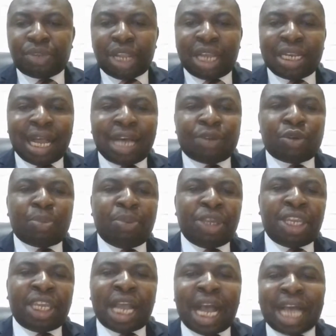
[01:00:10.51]
And that will
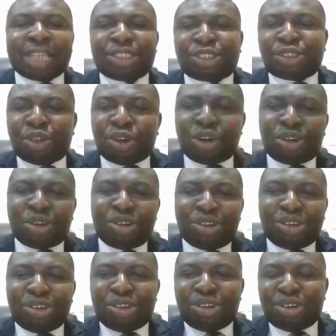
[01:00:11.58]
be our show
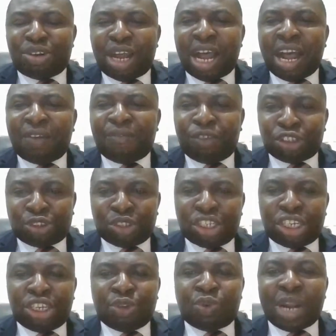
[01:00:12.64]
for
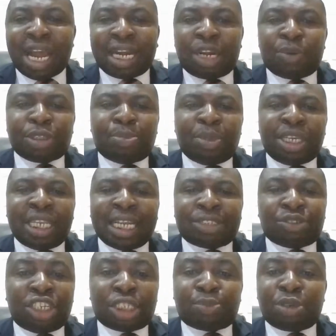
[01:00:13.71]
today. You will agree with me that
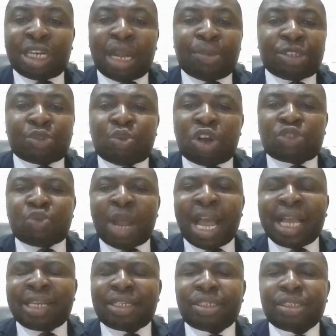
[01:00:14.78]
today's program is
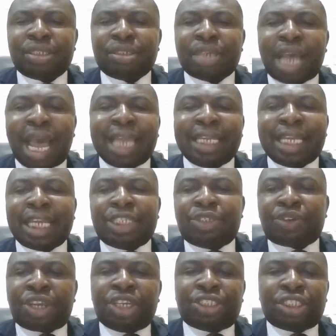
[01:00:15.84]
worthwhile, highly
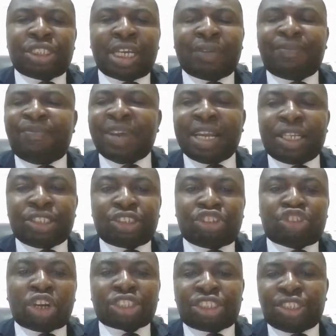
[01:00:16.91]
educating, and very
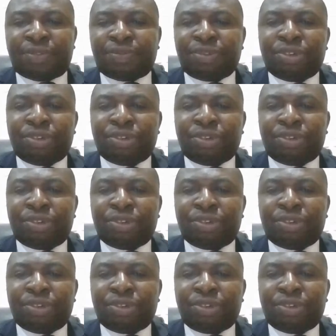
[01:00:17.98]
instructive.